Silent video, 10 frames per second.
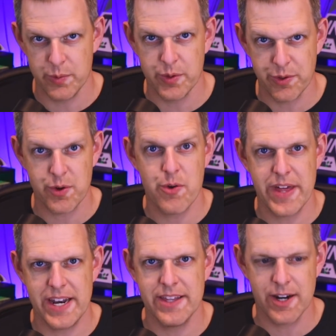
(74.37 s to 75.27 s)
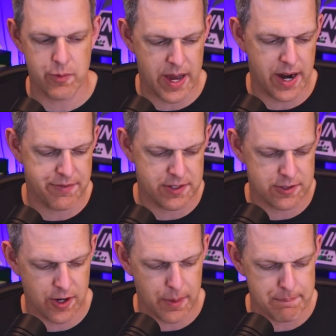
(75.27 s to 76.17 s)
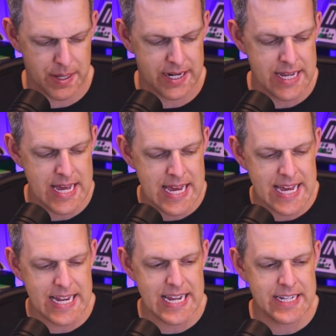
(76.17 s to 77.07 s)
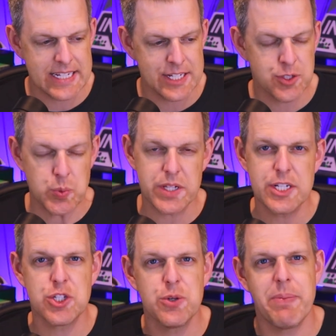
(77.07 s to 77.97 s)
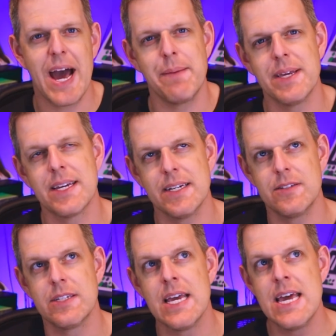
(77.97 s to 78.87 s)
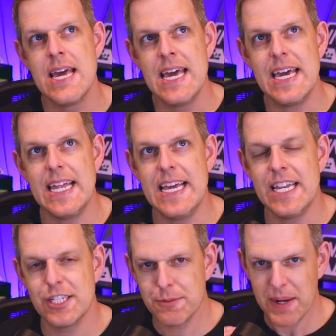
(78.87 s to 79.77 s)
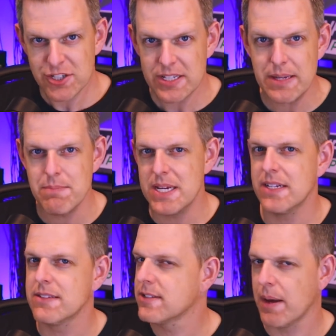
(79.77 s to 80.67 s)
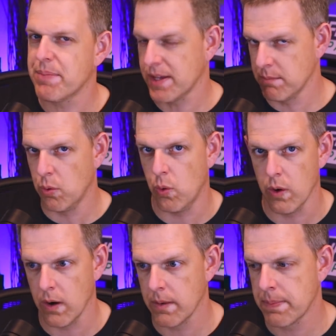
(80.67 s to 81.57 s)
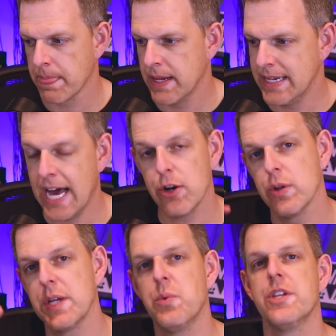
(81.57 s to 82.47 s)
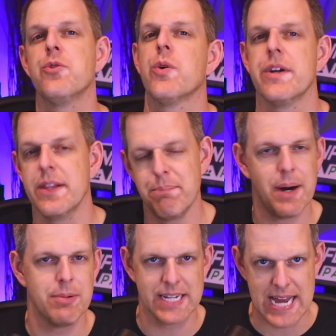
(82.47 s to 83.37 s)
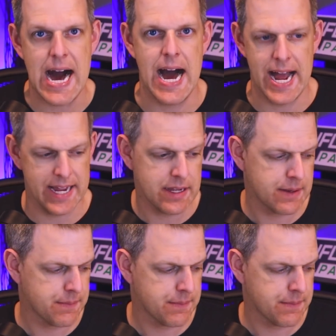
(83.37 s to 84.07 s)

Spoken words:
throw that in there right off the start. But it's really too bad because it especially means something more, not only when you're in the public eye,